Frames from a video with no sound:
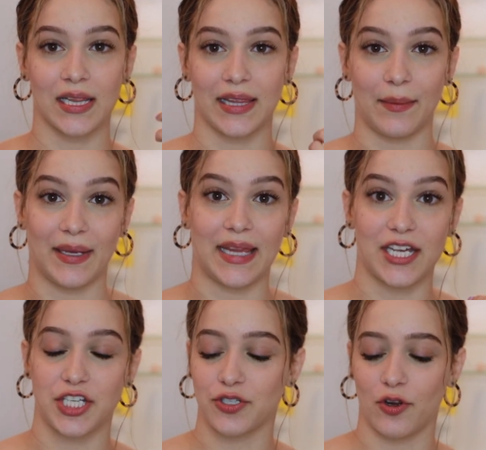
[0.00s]
let my
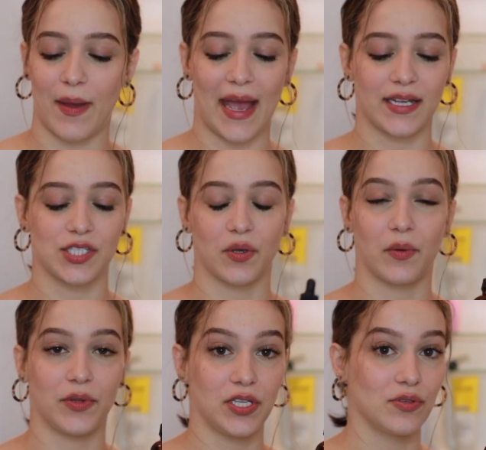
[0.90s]
lashes grow back and so I
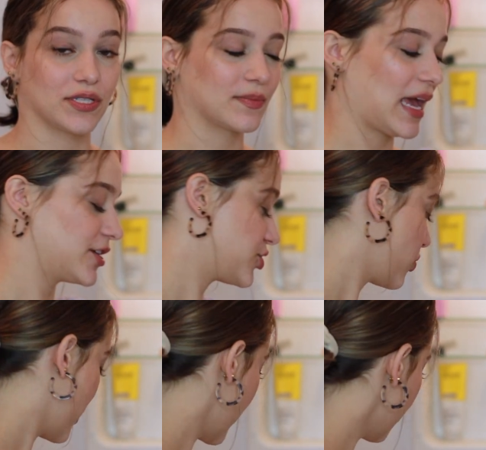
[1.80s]
will use some castor
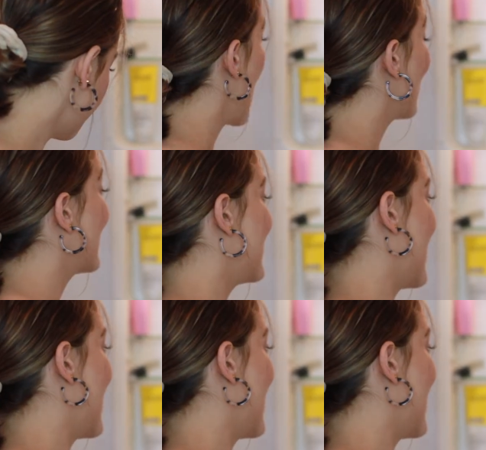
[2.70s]
oil. All right, you